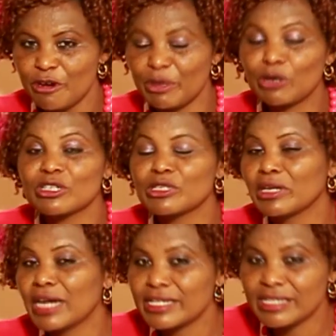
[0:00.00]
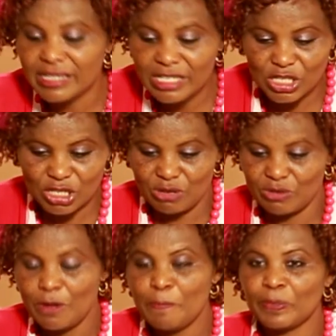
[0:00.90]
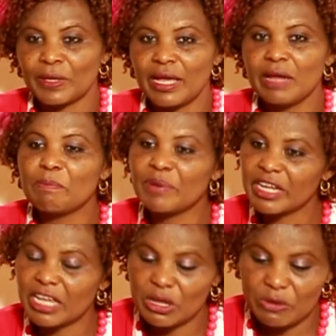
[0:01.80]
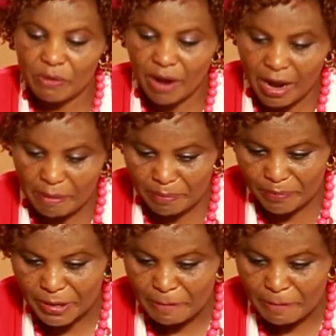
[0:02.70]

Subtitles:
because they will assist you in bringing you up.